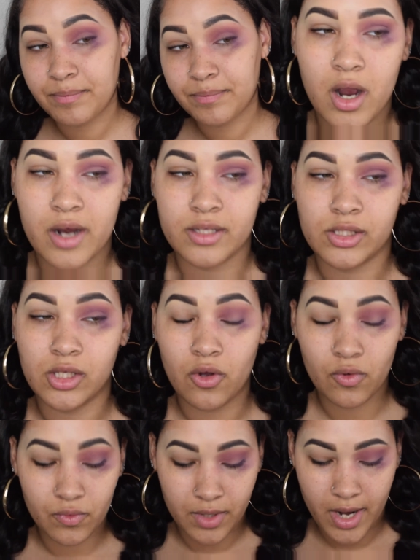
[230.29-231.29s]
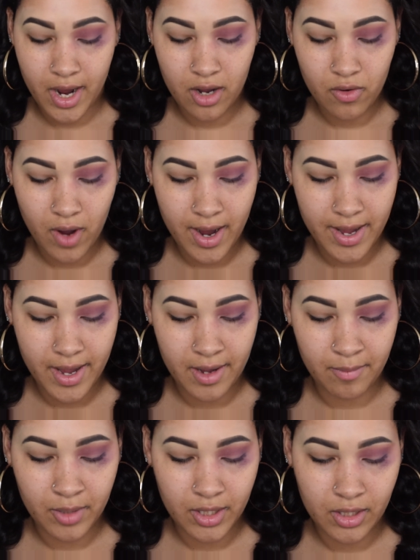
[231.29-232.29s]
All right, so now I
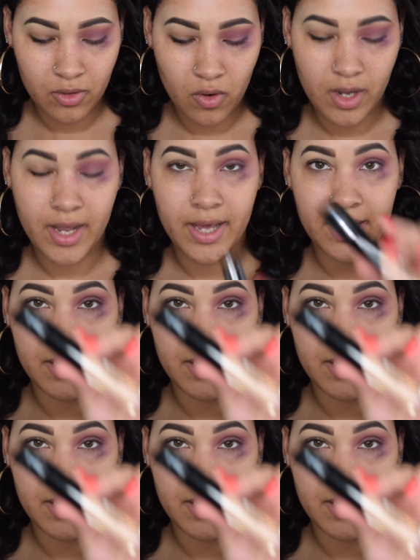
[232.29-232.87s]
am gonna go ahead